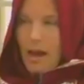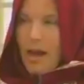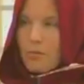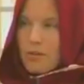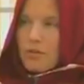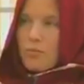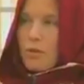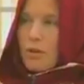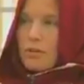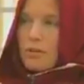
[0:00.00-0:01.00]
how much
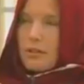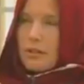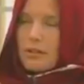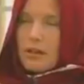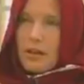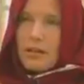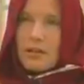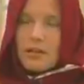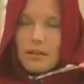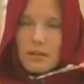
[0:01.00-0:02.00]
more
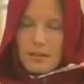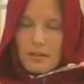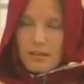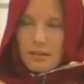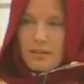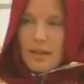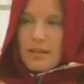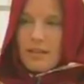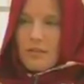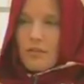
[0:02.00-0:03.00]
to
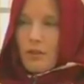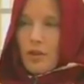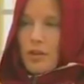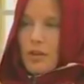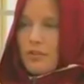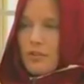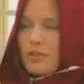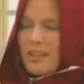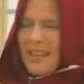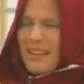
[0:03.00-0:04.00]
say for y'all to
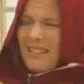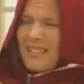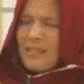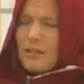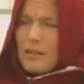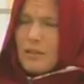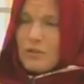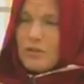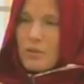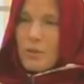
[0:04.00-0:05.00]
understand
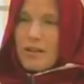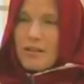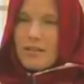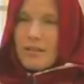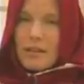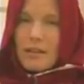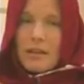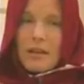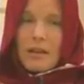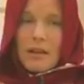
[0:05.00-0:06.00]
who she was.
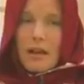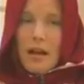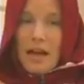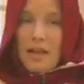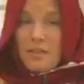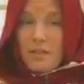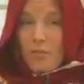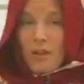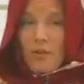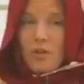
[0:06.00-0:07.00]

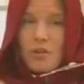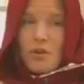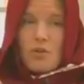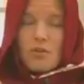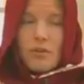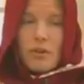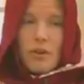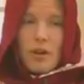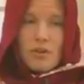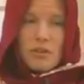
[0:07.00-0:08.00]
And we've only known her for
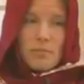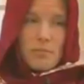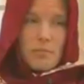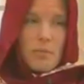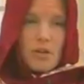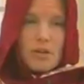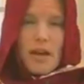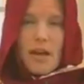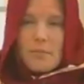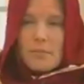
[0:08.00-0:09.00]
a small
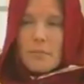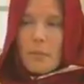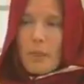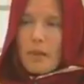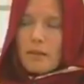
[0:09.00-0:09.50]
time.